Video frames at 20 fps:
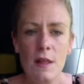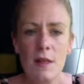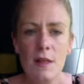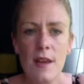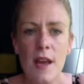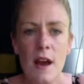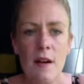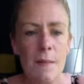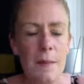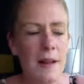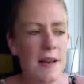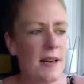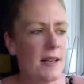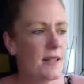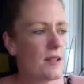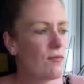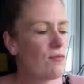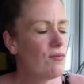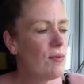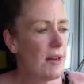the airplane
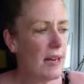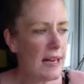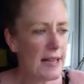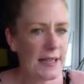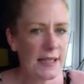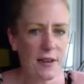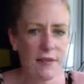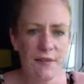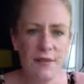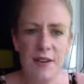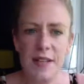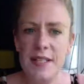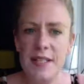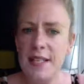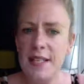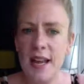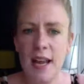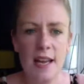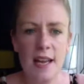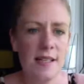has a really
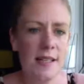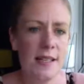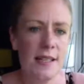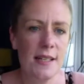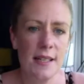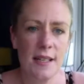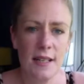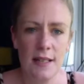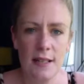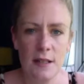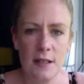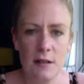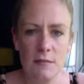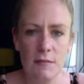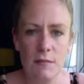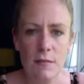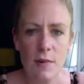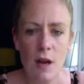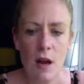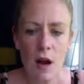sophisticated
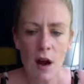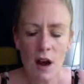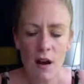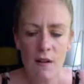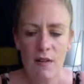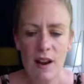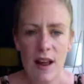system of